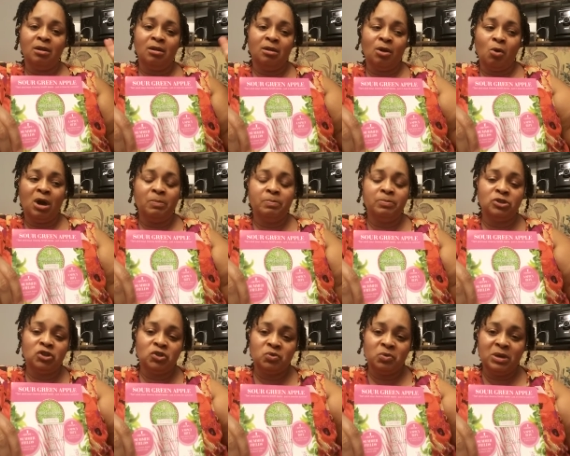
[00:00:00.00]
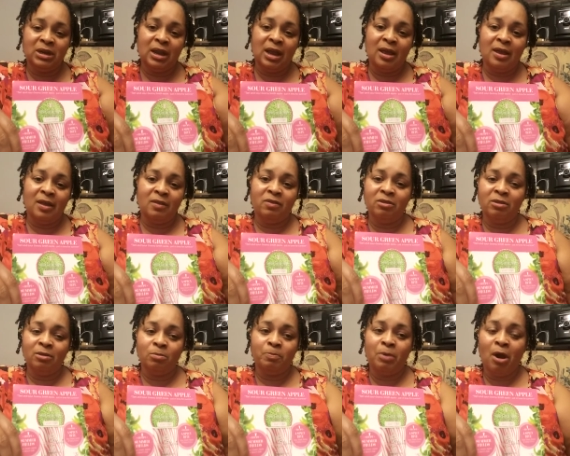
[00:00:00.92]
go up a street and
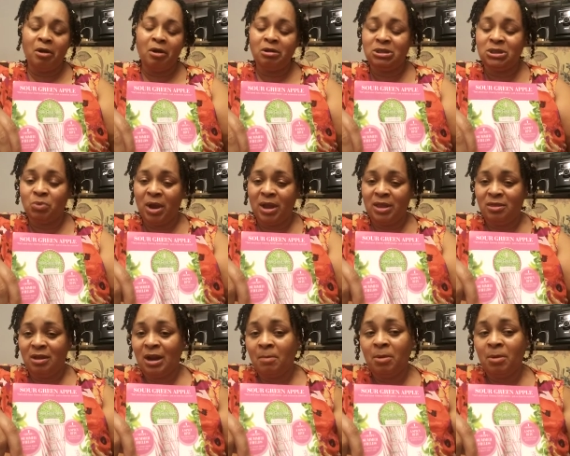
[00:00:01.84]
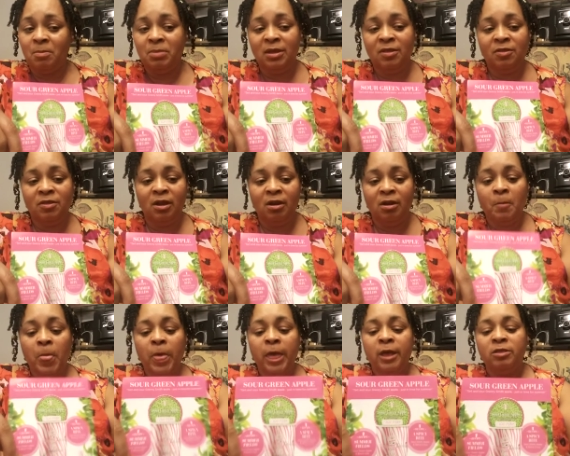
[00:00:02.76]
the park is right there. And I'm going to be
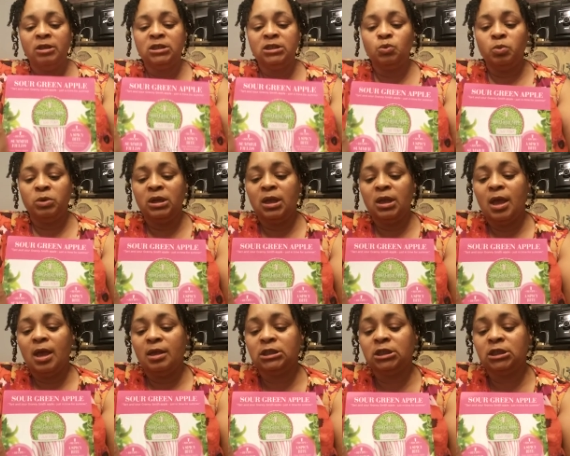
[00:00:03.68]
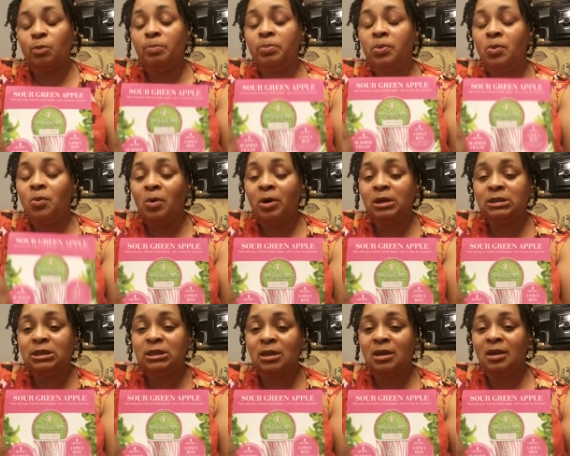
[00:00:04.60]
there this week
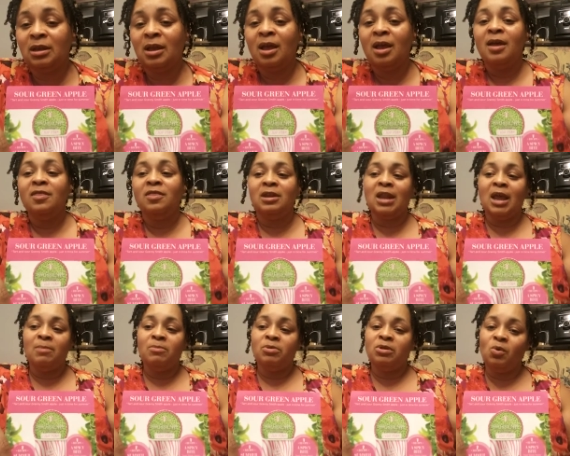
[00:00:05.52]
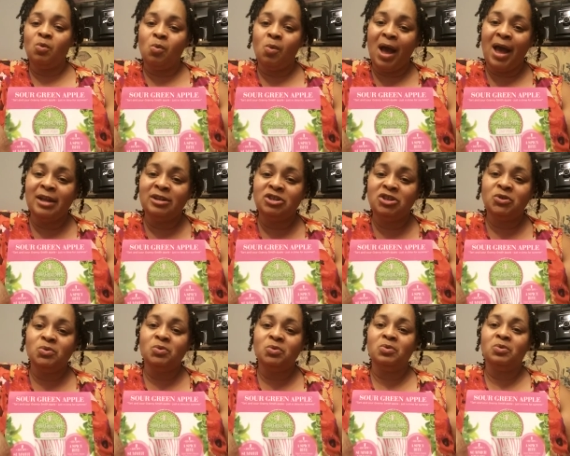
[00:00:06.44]
supporting the Neighborhood Watch,
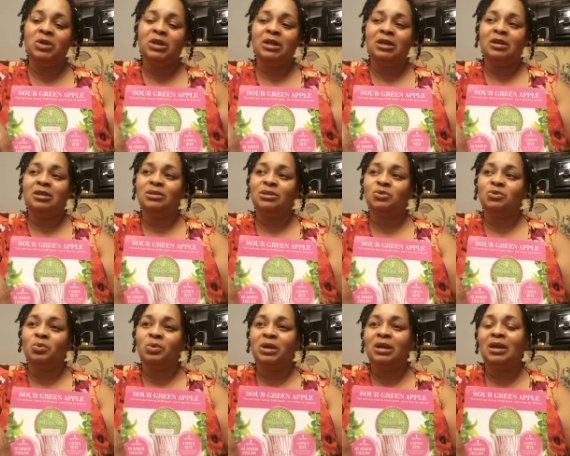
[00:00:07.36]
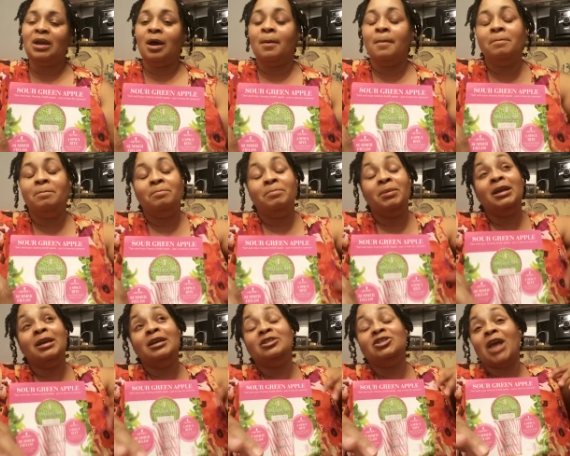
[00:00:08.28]
who is doing a
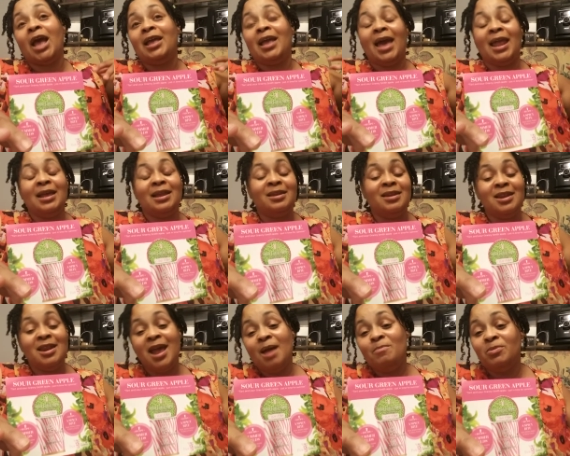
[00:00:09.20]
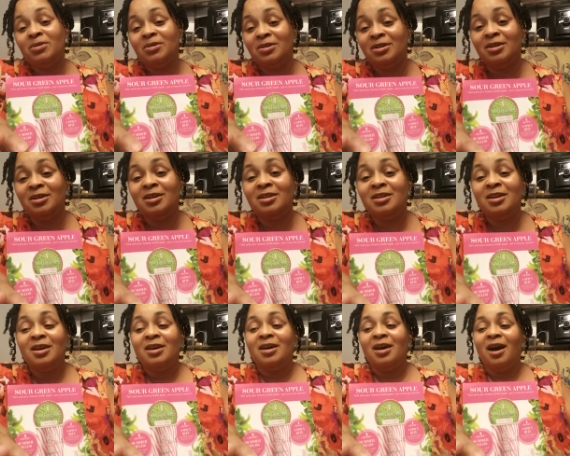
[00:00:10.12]
big, gigantic neighborhood.
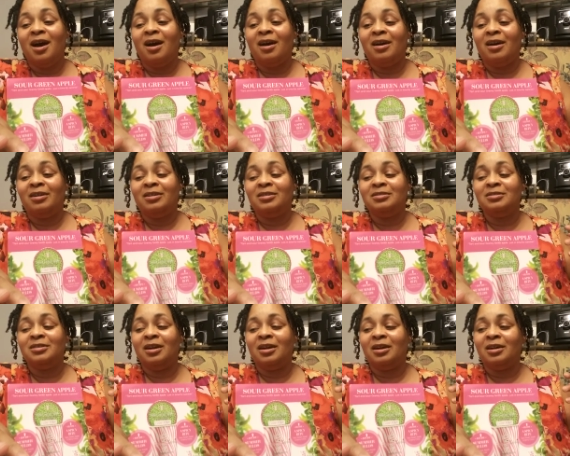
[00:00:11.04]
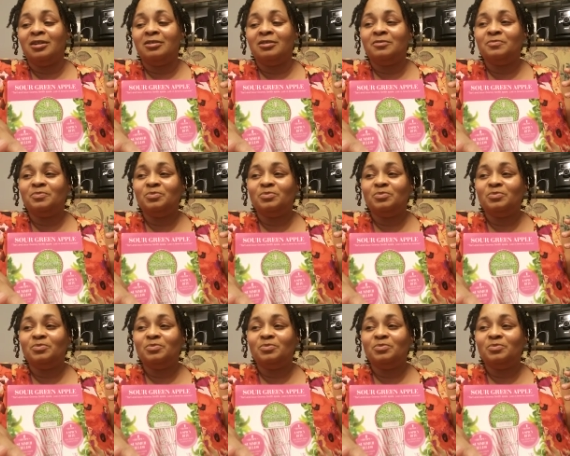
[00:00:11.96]
Uh, uh,